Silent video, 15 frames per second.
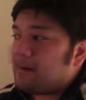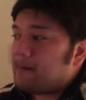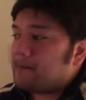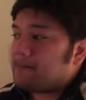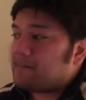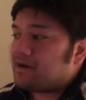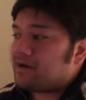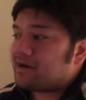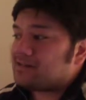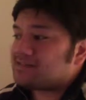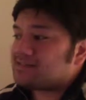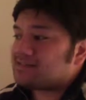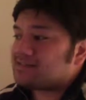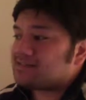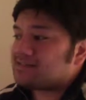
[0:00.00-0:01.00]

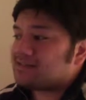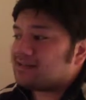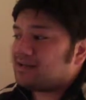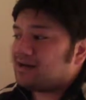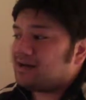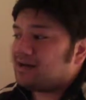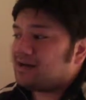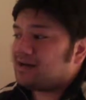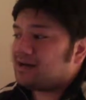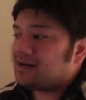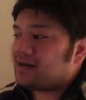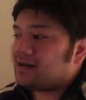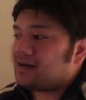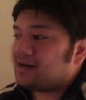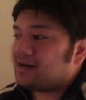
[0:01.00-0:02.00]
but
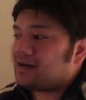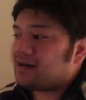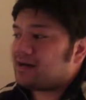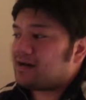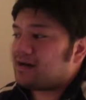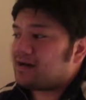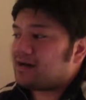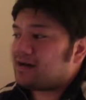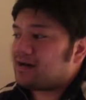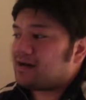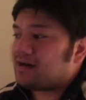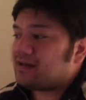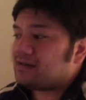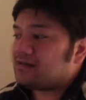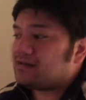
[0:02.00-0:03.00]
that'll
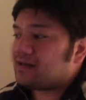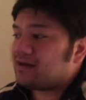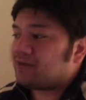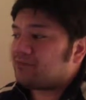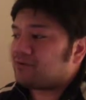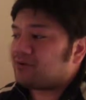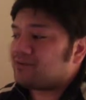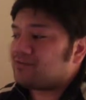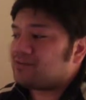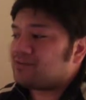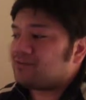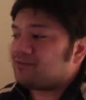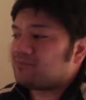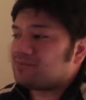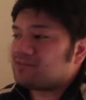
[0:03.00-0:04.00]
probably mean
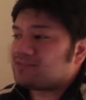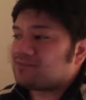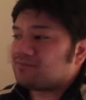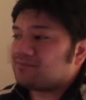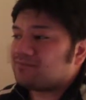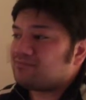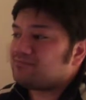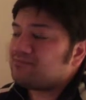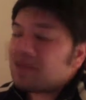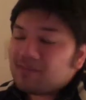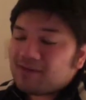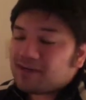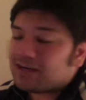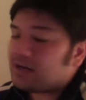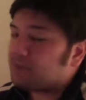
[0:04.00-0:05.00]
there will be some, maybe
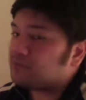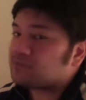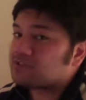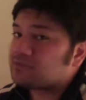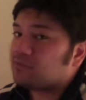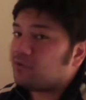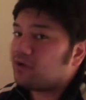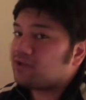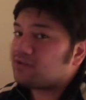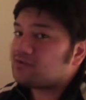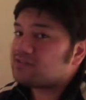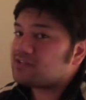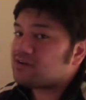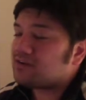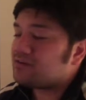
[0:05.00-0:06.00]
a couple of
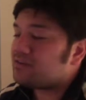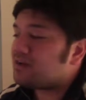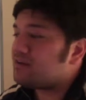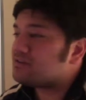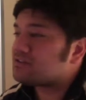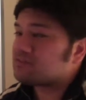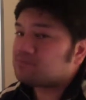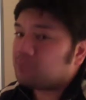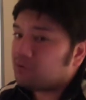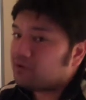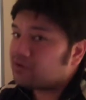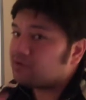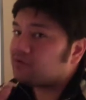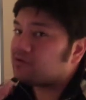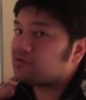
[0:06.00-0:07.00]
spoilers here or there,
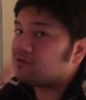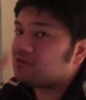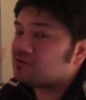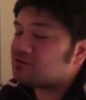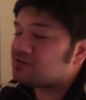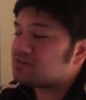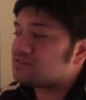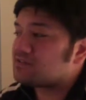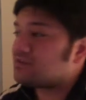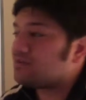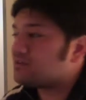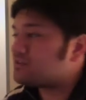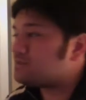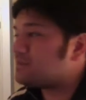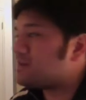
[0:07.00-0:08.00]
spoiler alerts, so
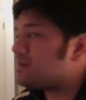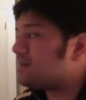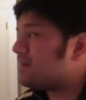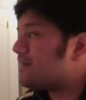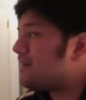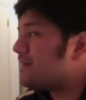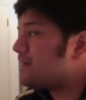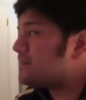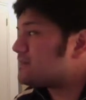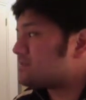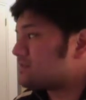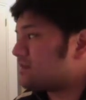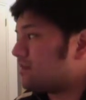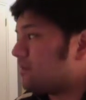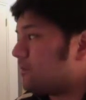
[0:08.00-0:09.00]
to speak.
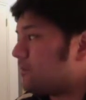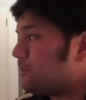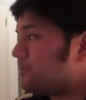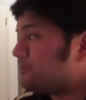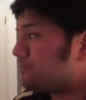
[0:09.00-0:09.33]
So